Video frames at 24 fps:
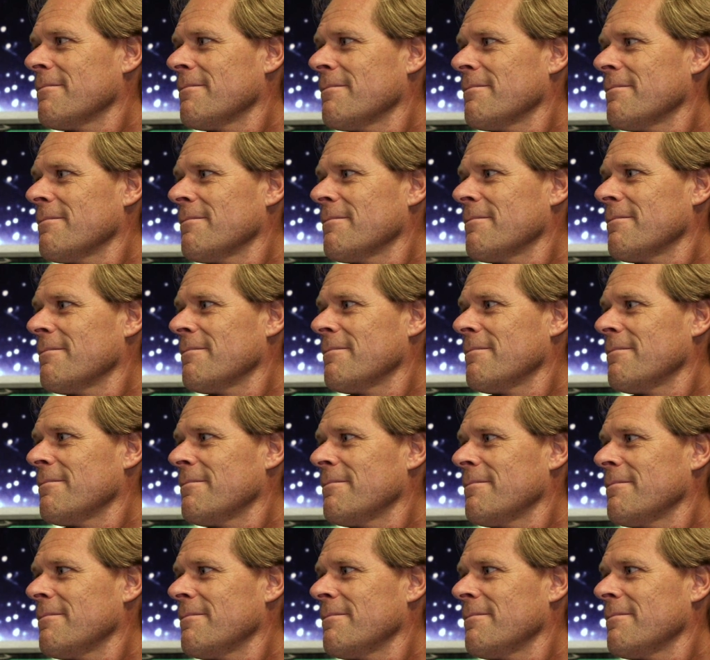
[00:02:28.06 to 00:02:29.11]

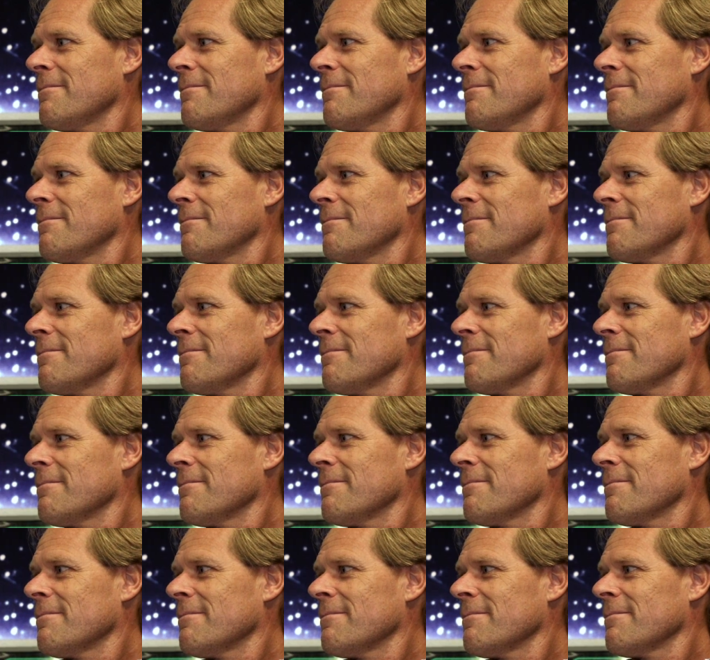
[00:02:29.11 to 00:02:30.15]

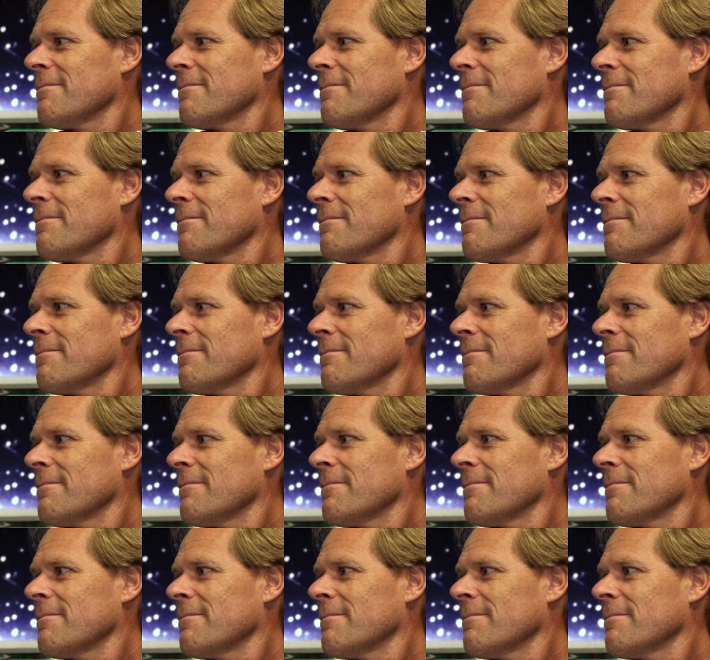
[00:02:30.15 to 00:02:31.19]

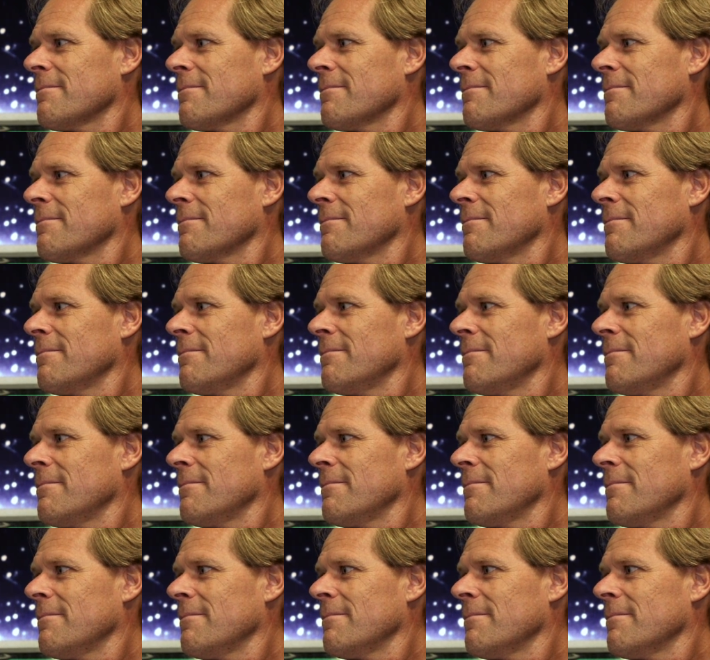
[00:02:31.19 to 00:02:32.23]

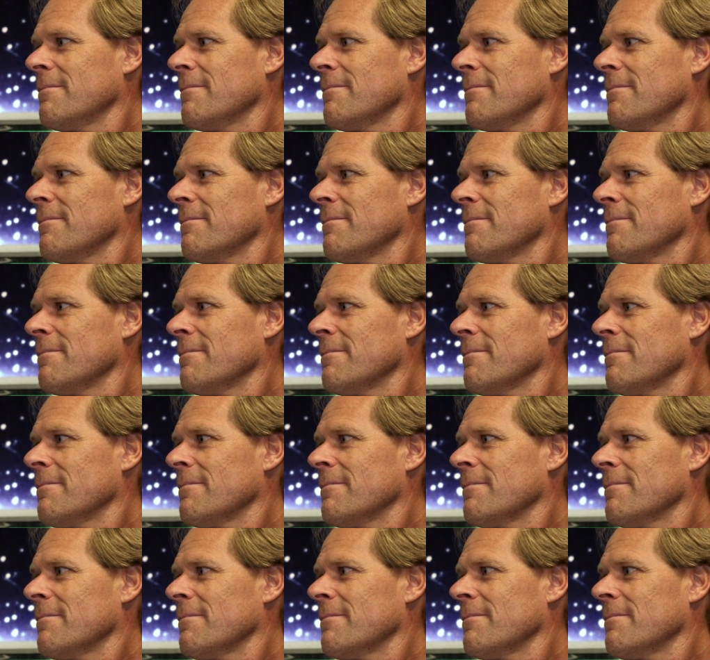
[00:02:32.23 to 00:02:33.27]

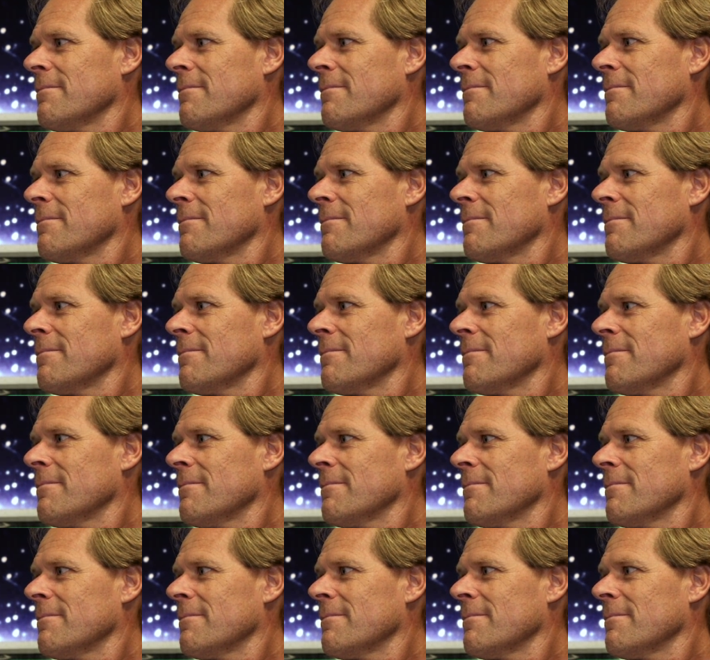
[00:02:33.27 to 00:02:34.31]

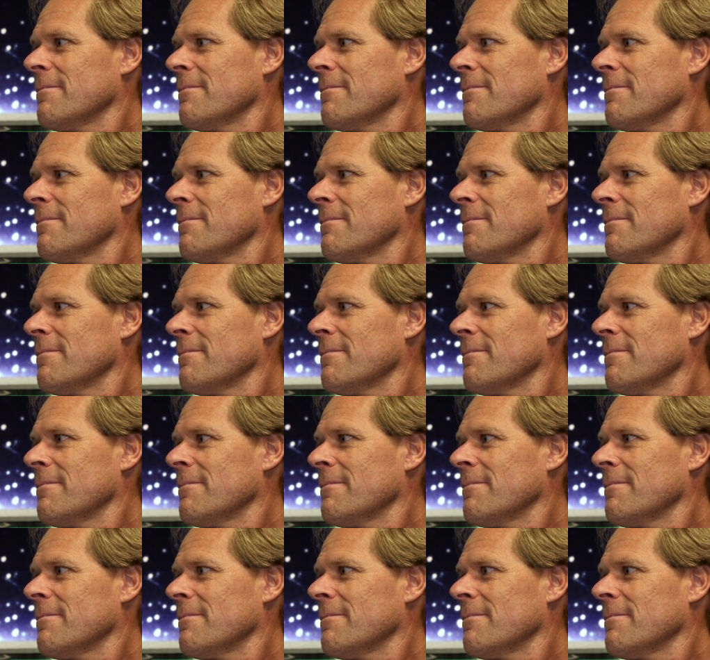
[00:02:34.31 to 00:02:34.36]
No words are spoken by the person on screen.